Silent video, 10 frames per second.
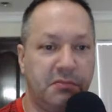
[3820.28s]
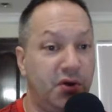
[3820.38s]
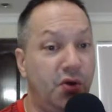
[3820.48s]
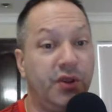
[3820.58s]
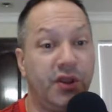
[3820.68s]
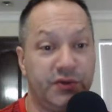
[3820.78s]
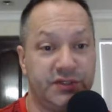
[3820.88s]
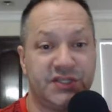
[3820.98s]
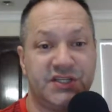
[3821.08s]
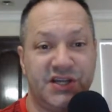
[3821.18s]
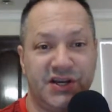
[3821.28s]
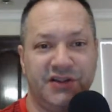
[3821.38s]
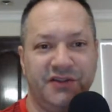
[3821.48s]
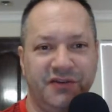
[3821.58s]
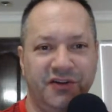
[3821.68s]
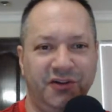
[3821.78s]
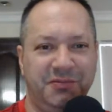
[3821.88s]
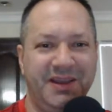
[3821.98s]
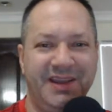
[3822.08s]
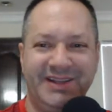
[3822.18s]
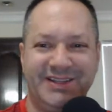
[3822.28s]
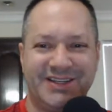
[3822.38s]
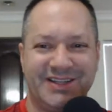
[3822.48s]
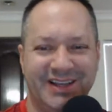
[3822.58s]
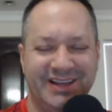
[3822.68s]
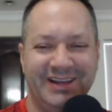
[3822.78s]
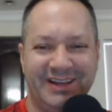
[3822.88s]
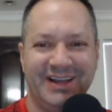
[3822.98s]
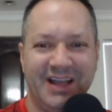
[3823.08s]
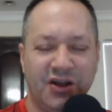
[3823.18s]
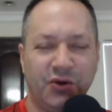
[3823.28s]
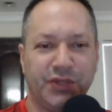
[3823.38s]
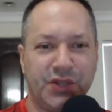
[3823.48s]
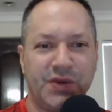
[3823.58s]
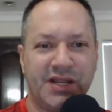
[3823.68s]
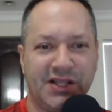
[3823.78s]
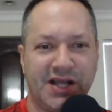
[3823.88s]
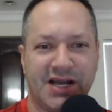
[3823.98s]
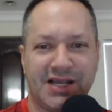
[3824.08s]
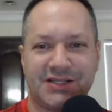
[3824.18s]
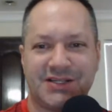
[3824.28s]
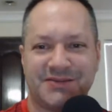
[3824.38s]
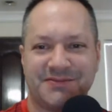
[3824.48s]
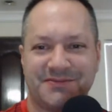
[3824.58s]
Pinocchio is a stud in the Philippines. Only when he lies.